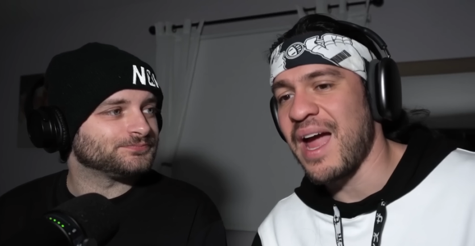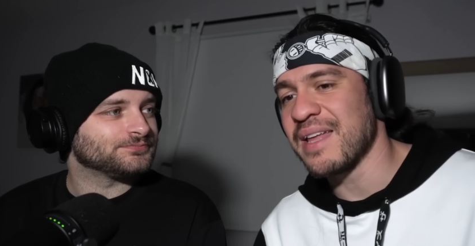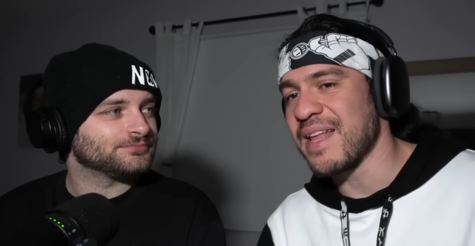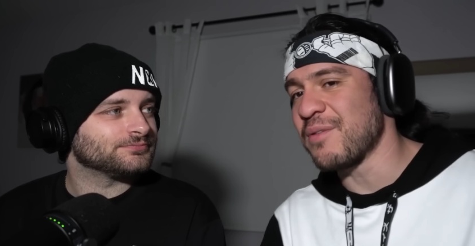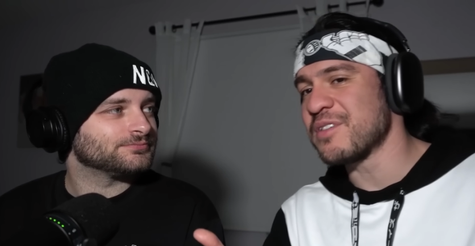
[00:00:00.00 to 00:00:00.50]
Speaker 1: All
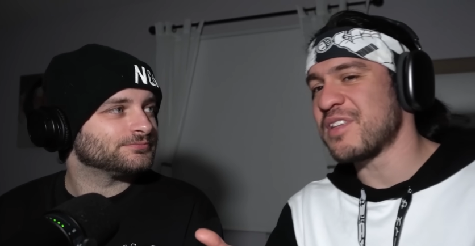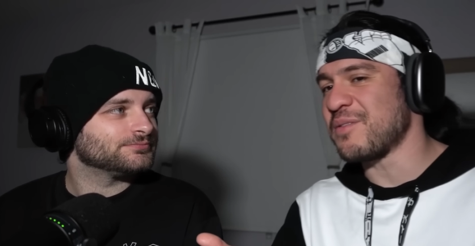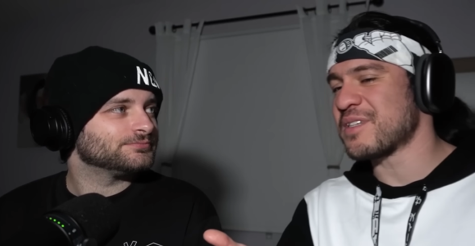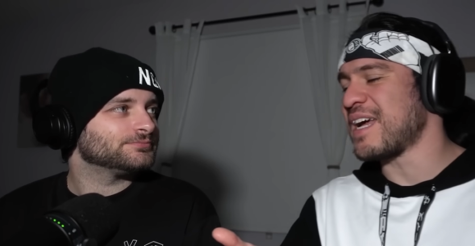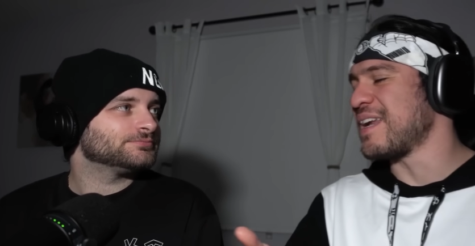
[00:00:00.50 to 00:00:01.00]
right, that was
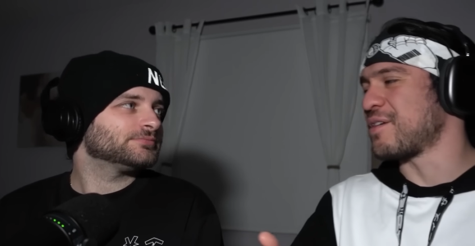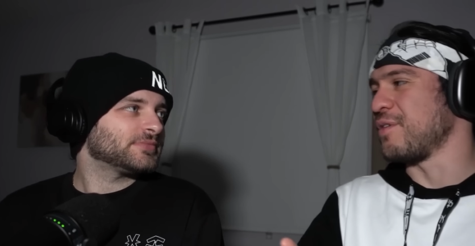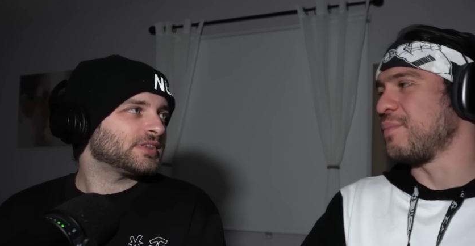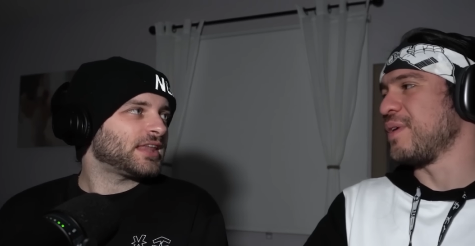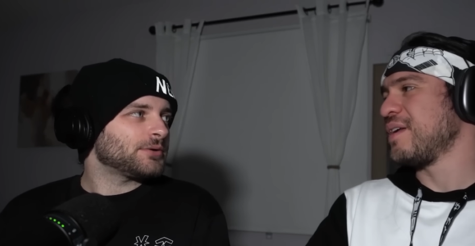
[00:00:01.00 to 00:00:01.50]
kind of
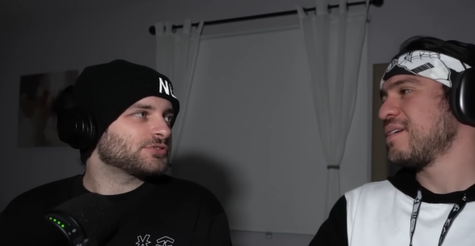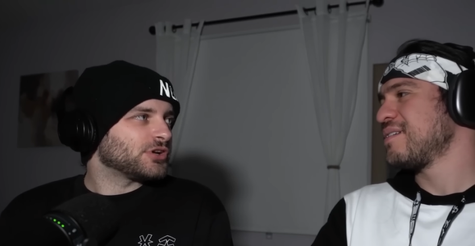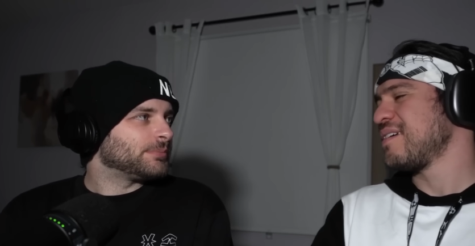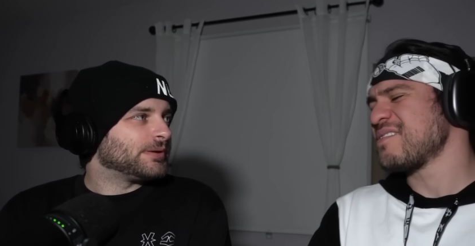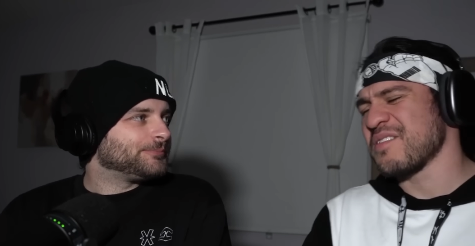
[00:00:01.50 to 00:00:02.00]
creepy.
Speaker 2: That was
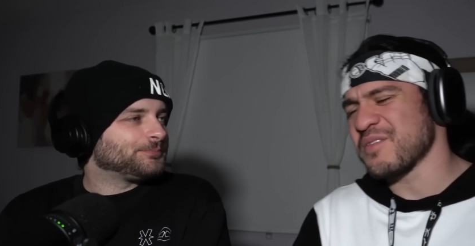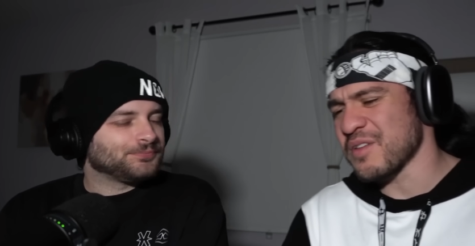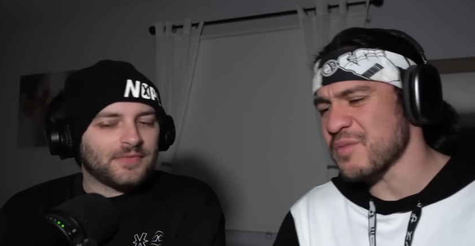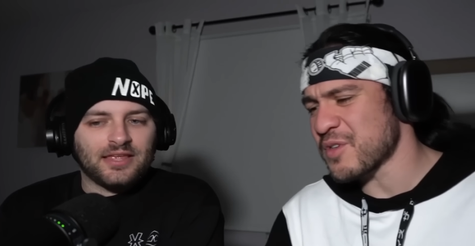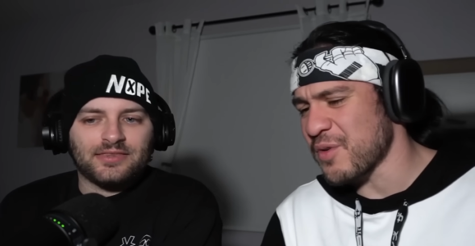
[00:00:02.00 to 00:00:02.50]
creepy. It was
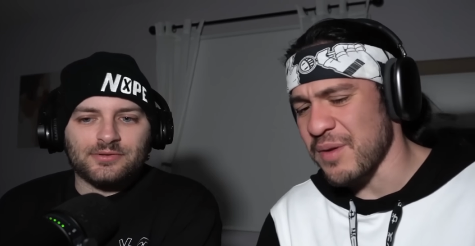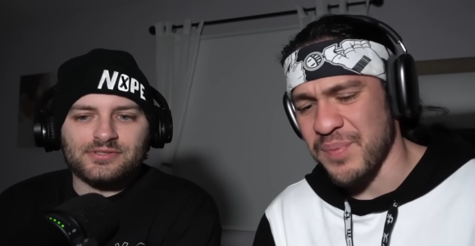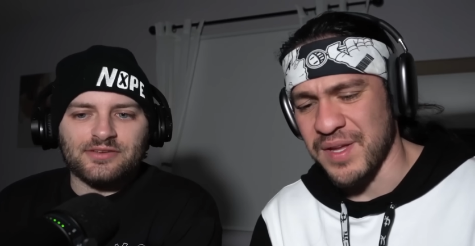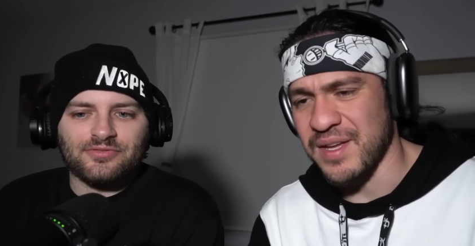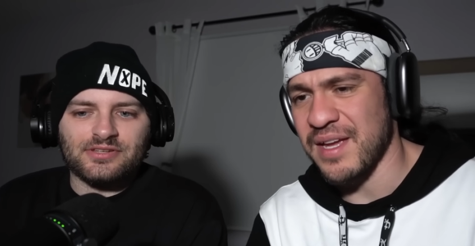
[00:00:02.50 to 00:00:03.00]
creepy. There's
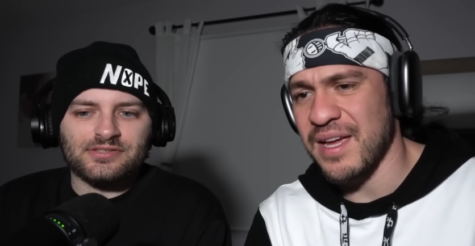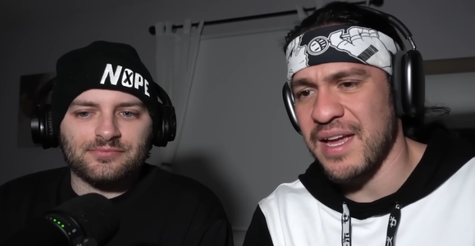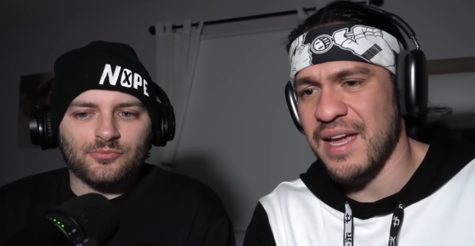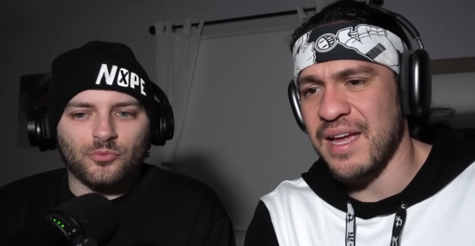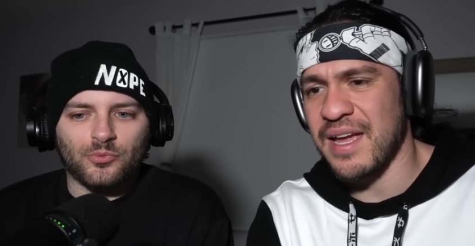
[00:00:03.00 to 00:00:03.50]
definitely
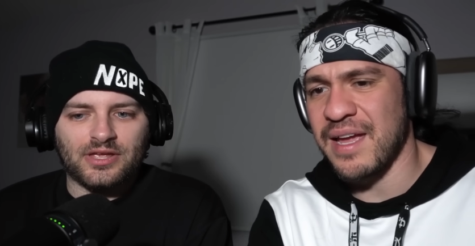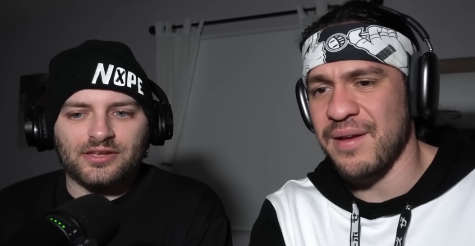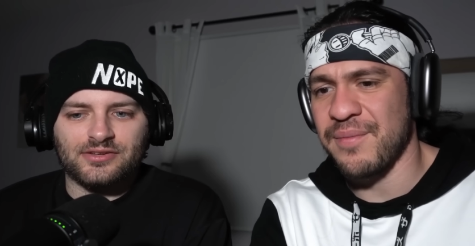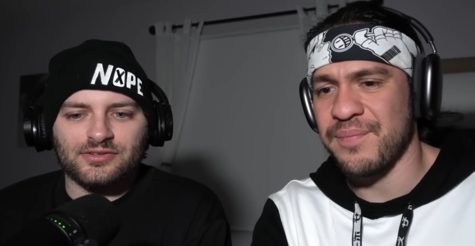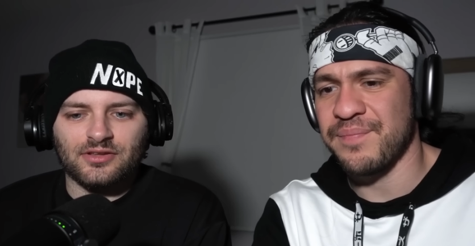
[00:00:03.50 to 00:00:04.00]
some weird